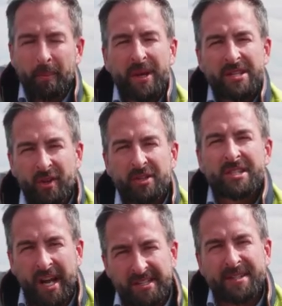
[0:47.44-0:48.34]
But it's not
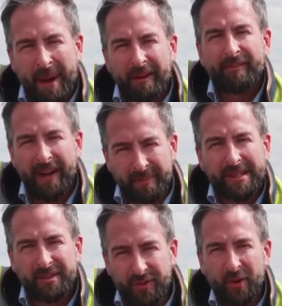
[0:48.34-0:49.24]
just about
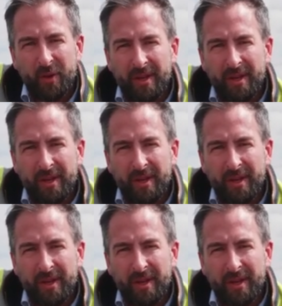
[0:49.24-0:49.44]
fabulous food.